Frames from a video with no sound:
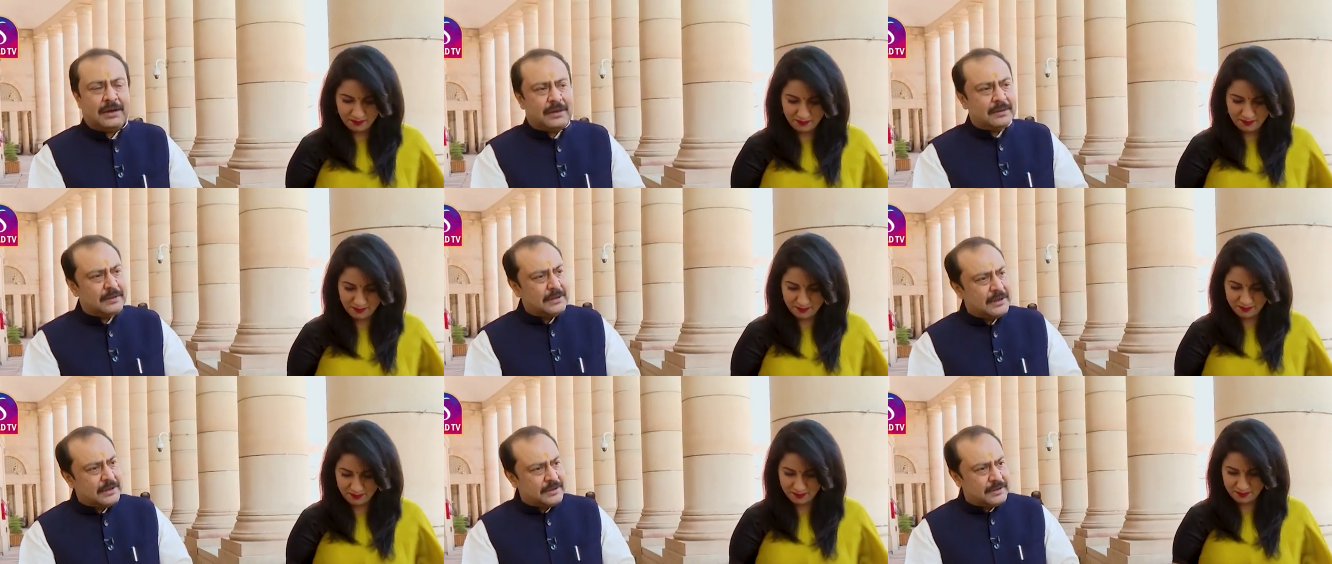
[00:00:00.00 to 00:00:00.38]

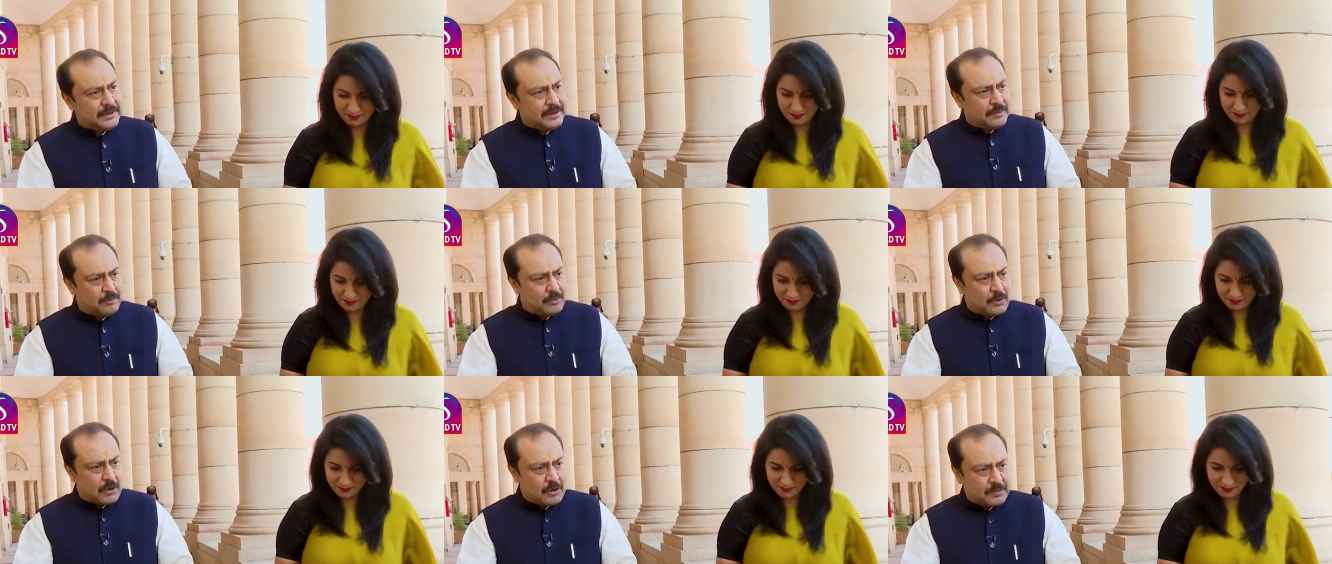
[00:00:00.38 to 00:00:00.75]
Speaker 1: that
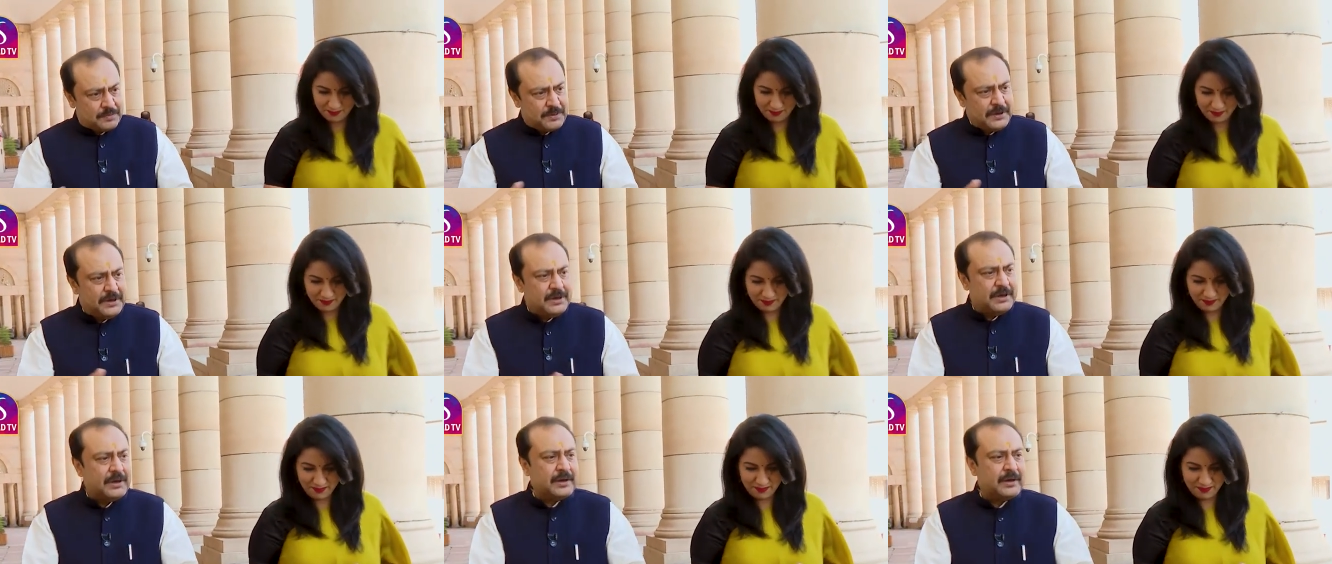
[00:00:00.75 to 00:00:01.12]
they brought
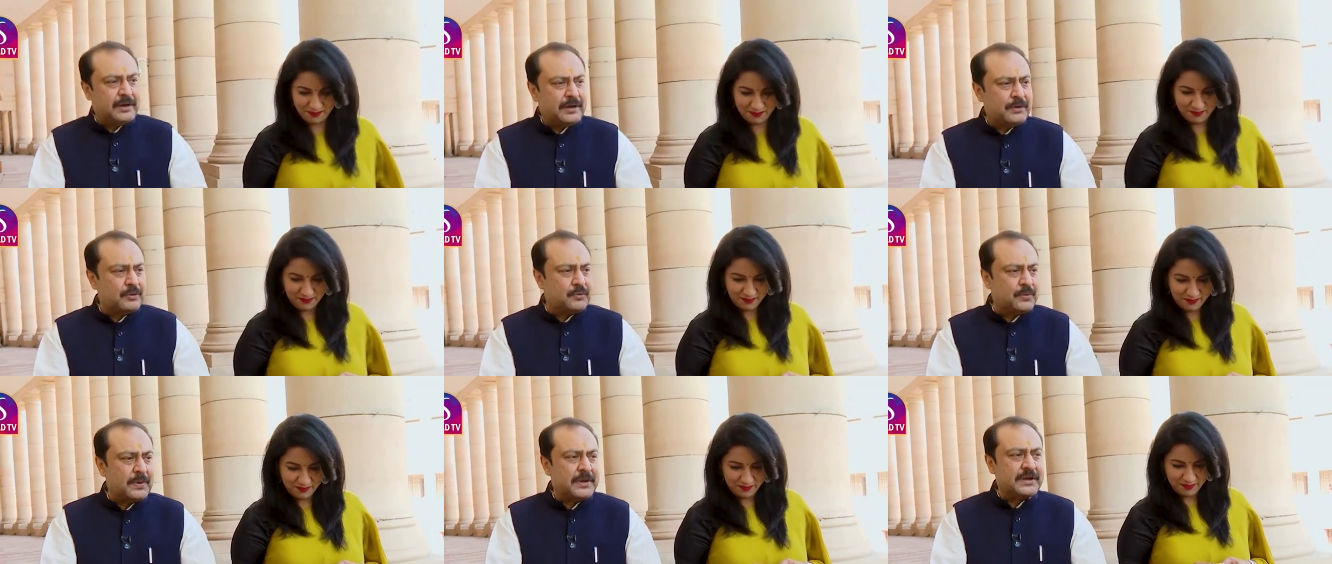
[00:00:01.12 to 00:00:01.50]
me here
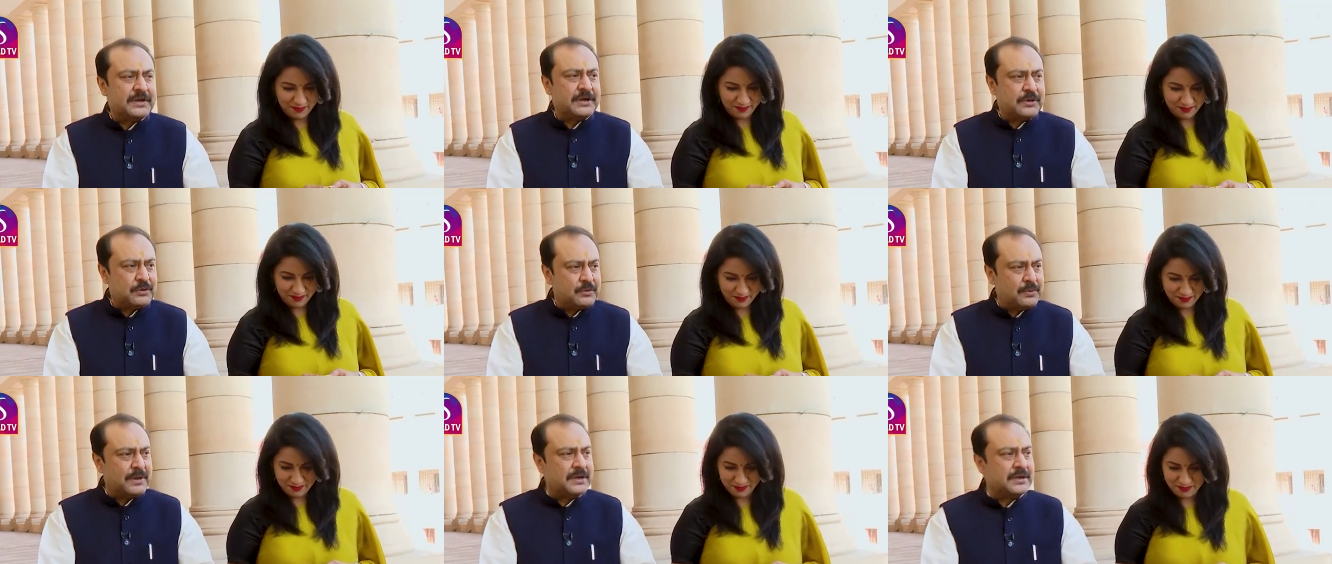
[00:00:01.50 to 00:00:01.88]
in
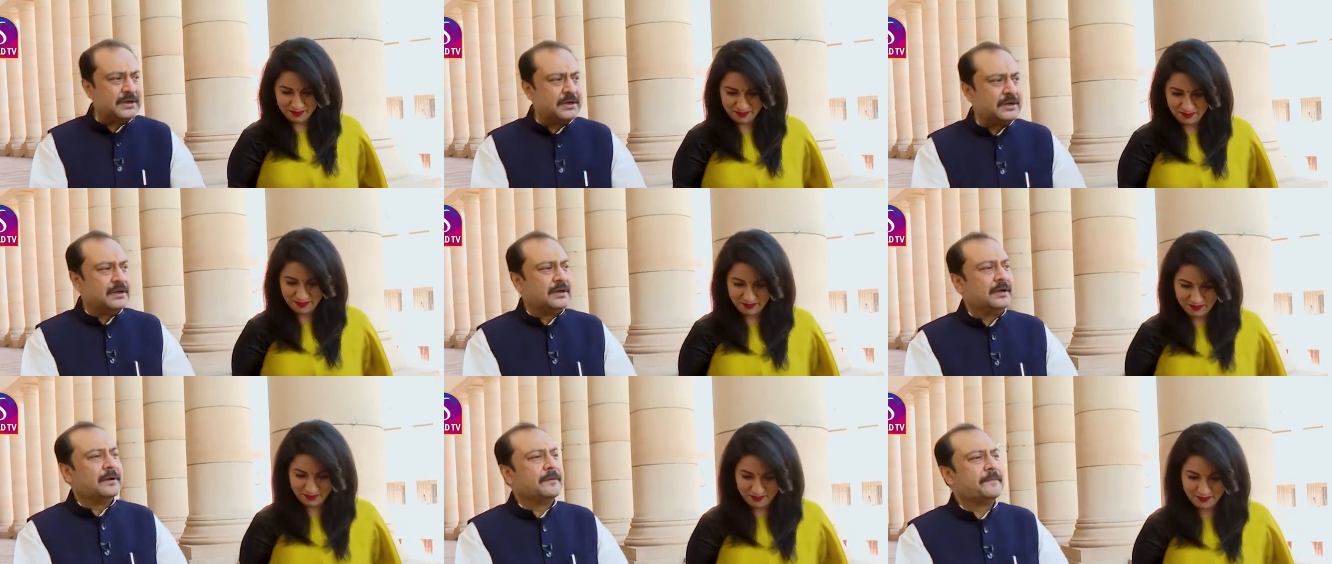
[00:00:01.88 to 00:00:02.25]
twenty
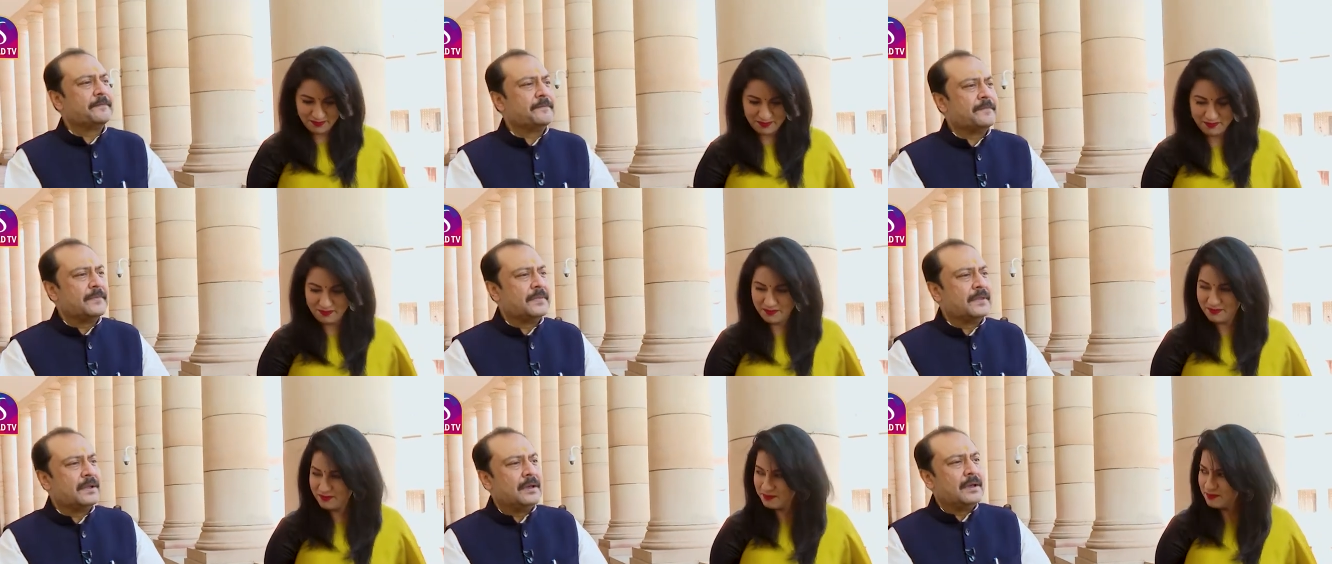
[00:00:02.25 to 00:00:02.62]
twenty.
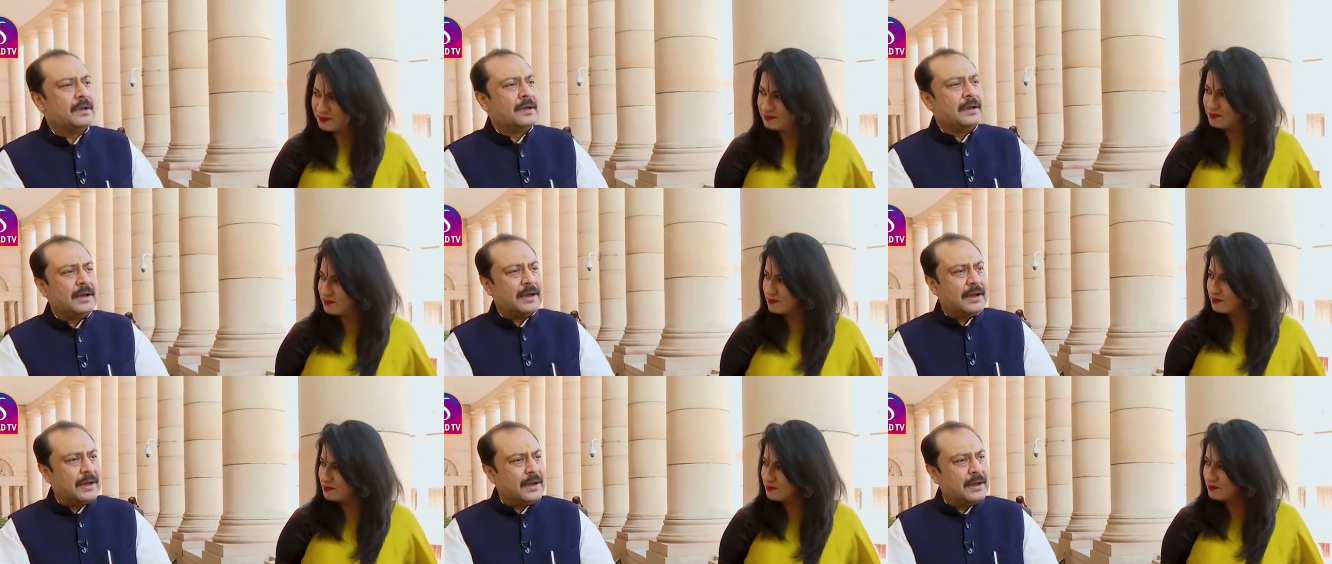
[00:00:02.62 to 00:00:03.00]

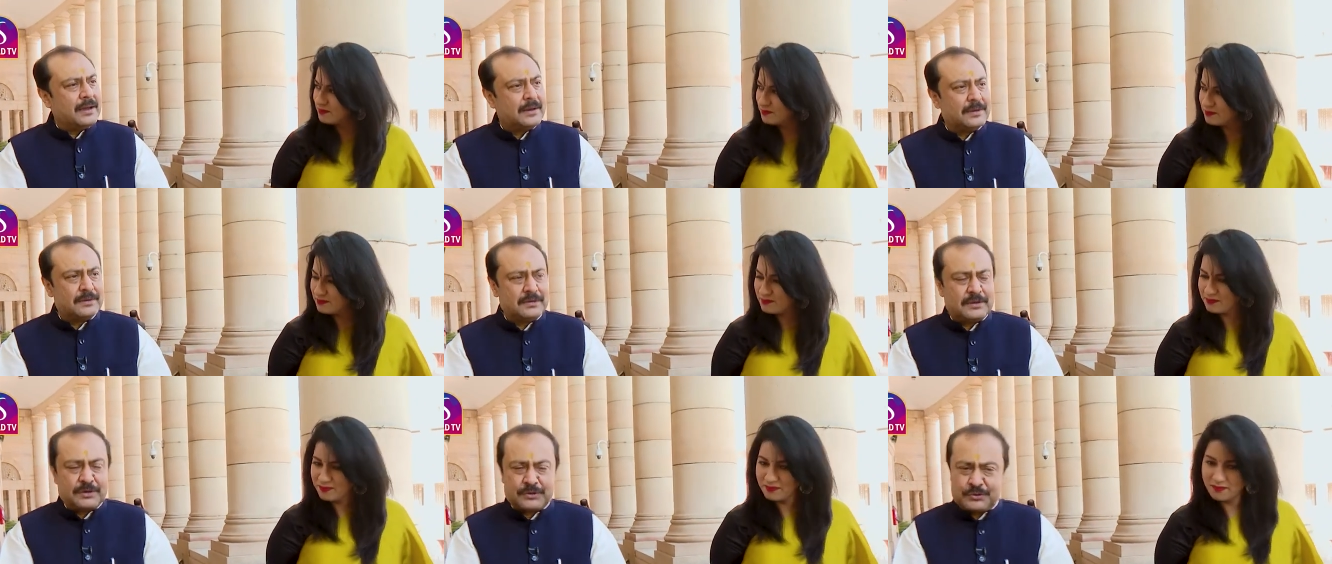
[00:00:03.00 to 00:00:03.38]

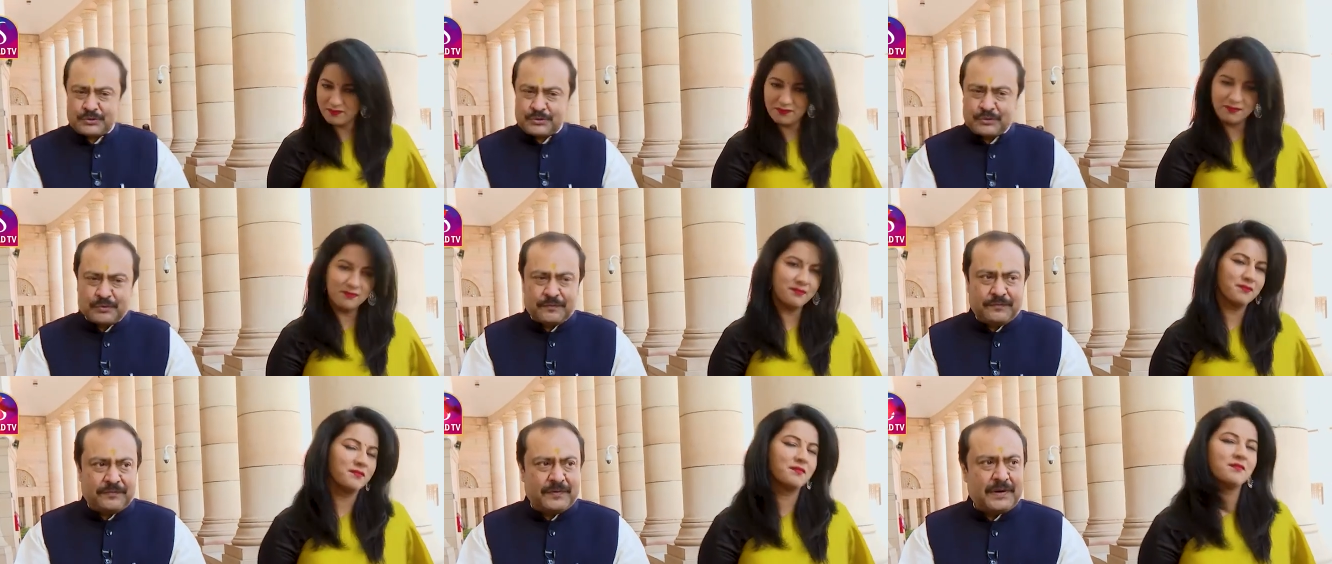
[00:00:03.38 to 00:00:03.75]
And uh,
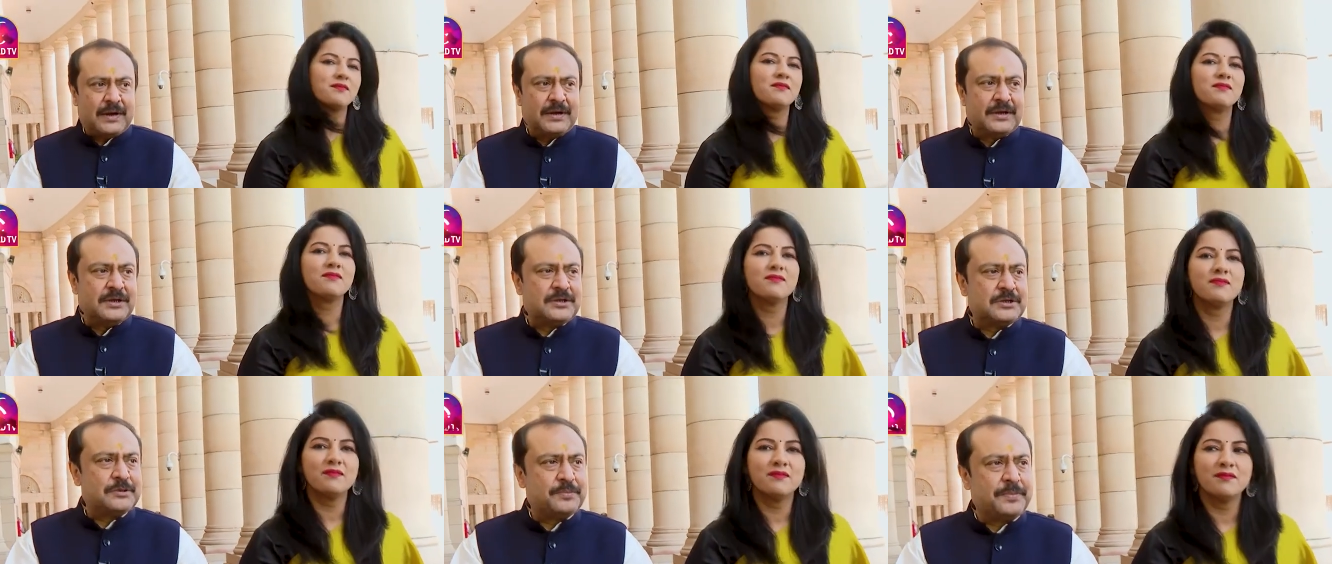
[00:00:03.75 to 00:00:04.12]
so
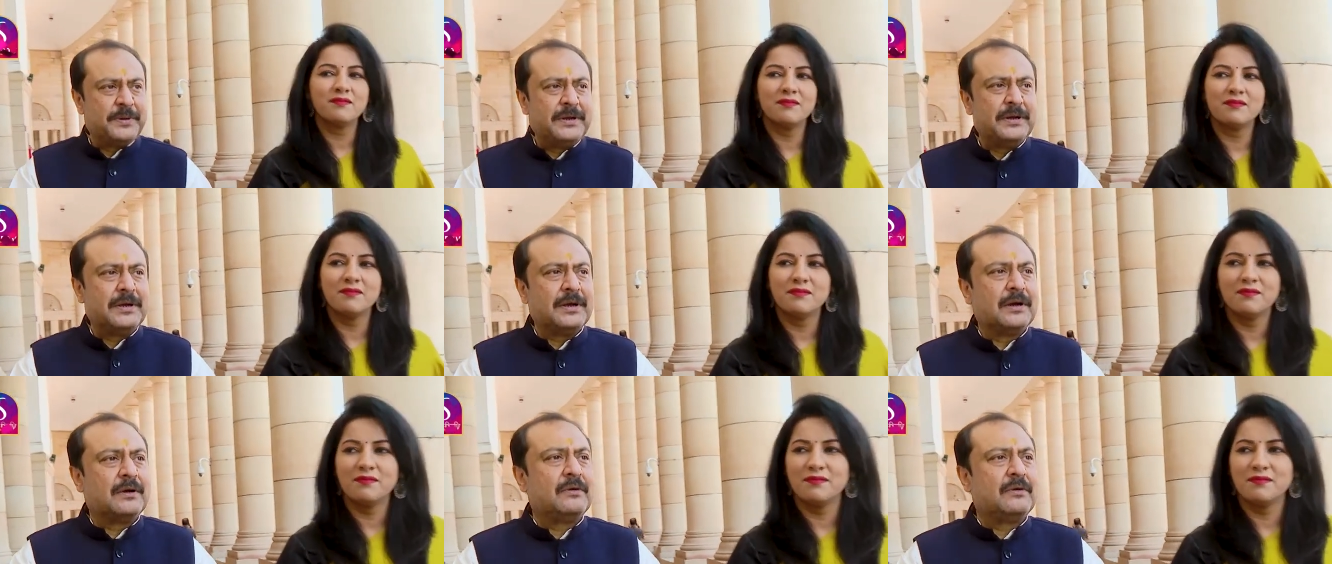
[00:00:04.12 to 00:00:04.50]
far, it's been a